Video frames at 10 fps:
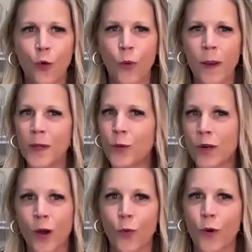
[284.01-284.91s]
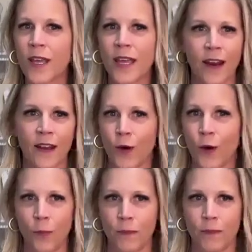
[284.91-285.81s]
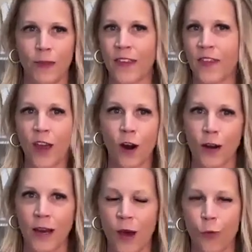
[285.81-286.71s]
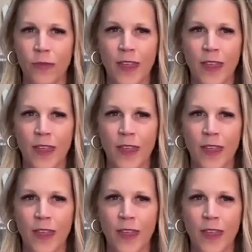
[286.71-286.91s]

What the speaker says: women were not working out of the home like they are now.